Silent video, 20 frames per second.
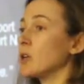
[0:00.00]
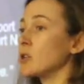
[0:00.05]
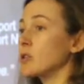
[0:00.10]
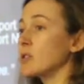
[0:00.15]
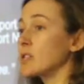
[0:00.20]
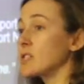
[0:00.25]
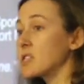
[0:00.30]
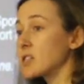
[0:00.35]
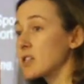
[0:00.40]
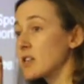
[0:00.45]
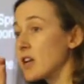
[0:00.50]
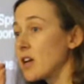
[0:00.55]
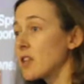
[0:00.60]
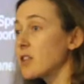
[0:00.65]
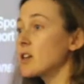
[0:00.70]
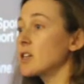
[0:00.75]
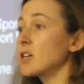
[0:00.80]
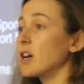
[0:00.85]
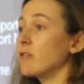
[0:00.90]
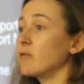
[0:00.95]
So this is
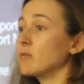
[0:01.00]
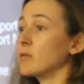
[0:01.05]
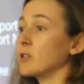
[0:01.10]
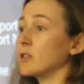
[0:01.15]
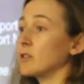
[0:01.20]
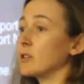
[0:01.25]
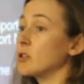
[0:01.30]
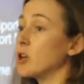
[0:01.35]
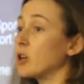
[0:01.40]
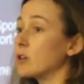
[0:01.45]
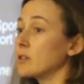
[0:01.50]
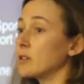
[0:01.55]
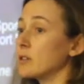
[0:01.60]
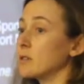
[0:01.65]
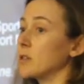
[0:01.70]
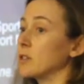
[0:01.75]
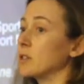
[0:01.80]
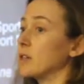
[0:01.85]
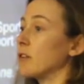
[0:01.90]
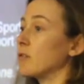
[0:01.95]
another
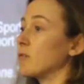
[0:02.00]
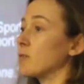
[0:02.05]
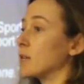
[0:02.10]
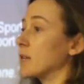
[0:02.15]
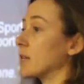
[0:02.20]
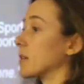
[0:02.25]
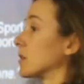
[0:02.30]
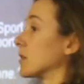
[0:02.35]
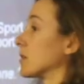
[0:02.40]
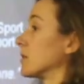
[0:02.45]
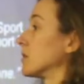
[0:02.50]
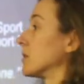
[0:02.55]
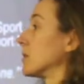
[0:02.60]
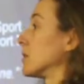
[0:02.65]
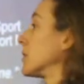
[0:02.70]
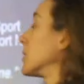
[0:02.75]
non-governmental,